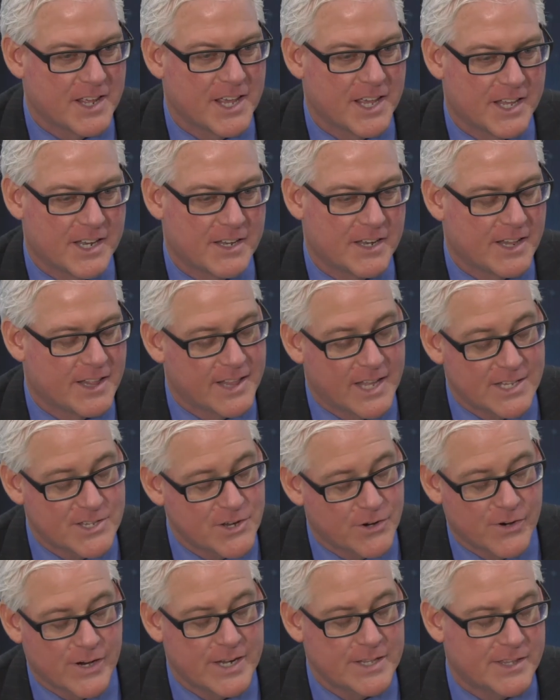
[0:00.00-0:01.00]
and that's
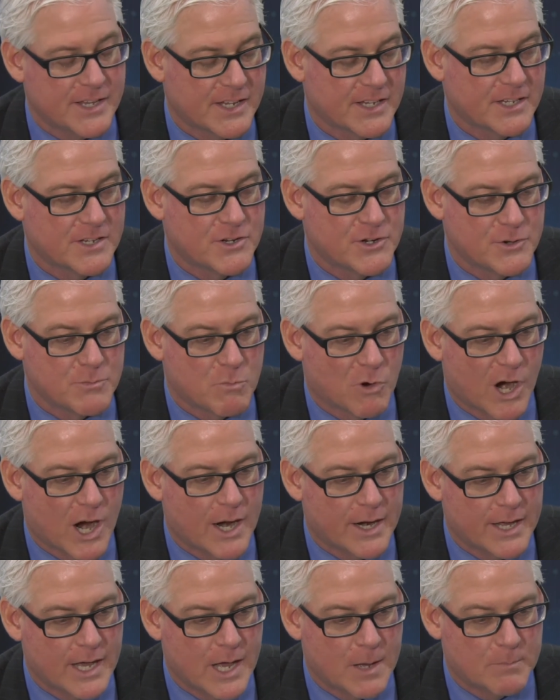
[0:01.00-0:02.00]
a great thing that you
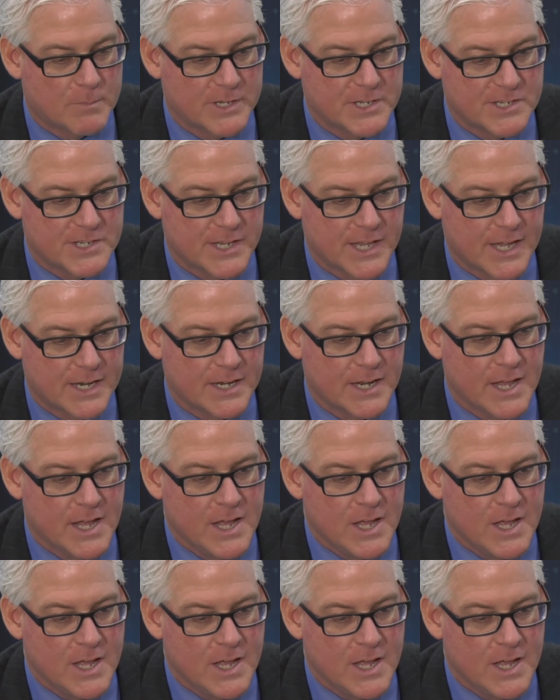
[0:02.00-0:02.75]
brought up is that